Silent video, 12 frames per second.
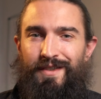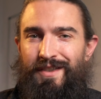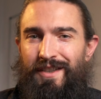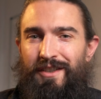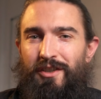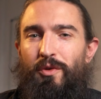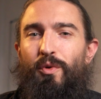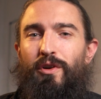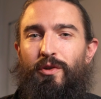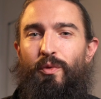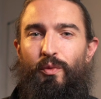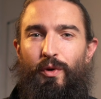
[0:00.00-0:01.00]
See, you
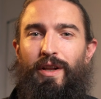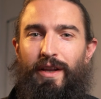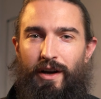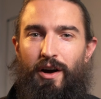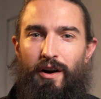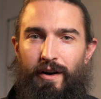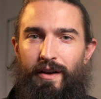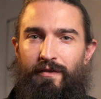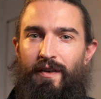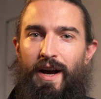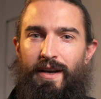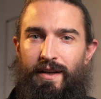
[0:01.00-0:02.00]
work really hard to
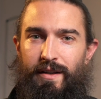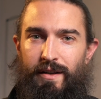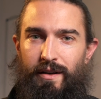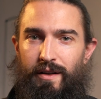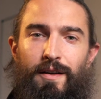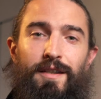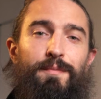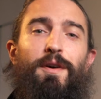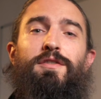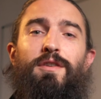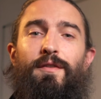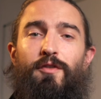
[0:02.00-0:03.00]
find a deal,
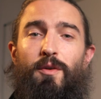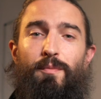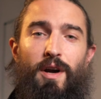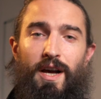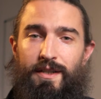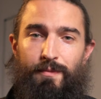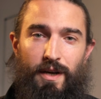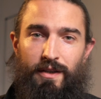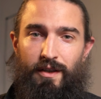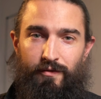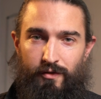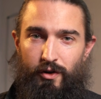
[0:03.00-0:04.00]
especially if you're
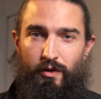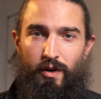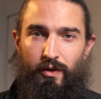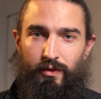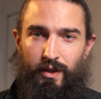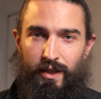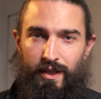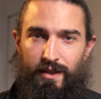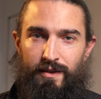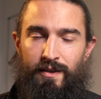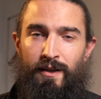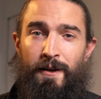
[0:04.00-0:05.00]
prospecting for your own
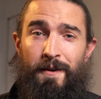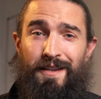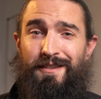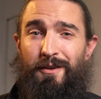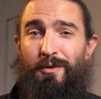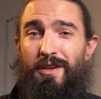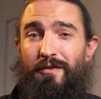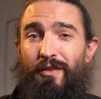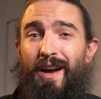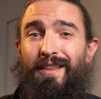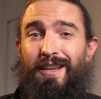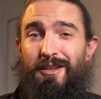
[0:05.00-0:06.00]
leads. And so when you
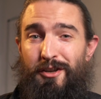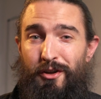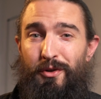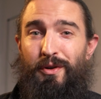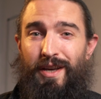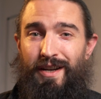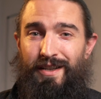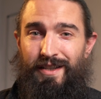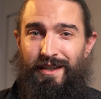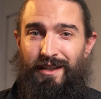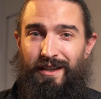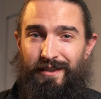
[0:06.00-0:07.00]
finally do get a
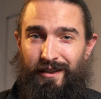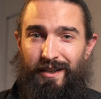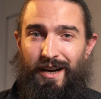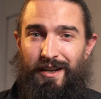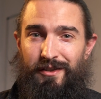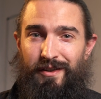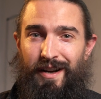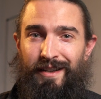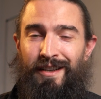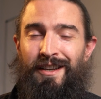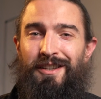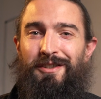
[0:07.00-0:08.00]
deal under
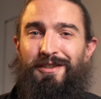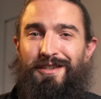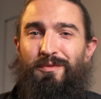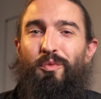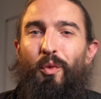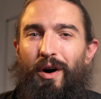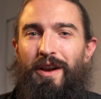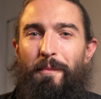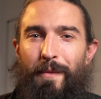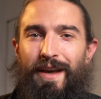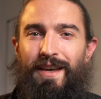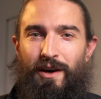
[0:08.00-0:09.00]
contract, you just want to
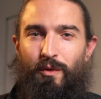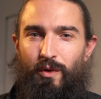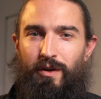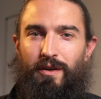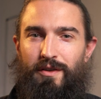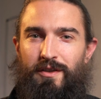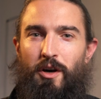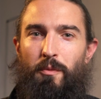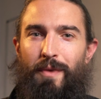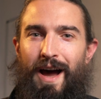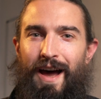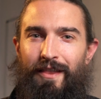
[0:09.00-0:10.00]
make it work so
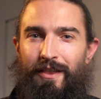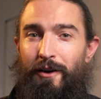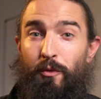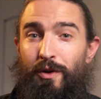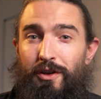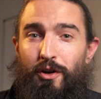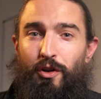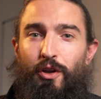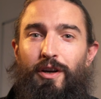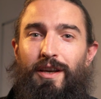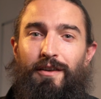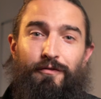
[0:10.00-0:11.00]
bad that when you're
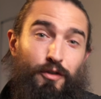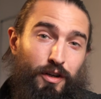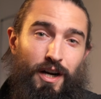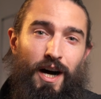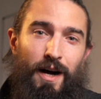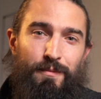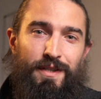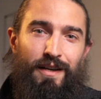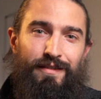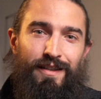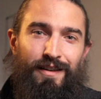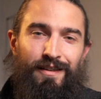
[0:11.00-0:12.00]
looking for comps
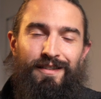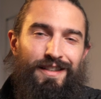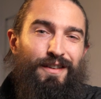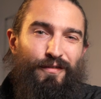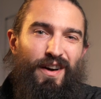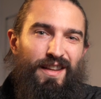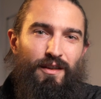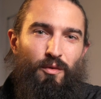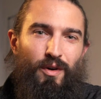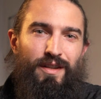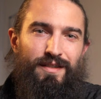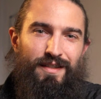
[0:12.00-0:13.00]
out there, you find the
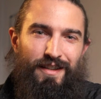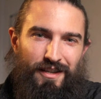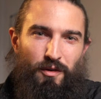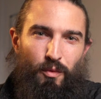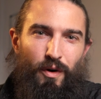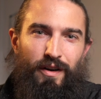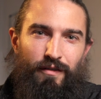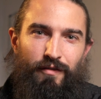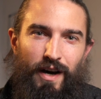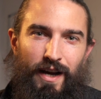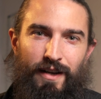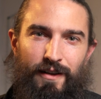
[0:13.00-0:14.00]
ones that you want to
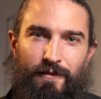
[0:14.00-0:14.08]
find.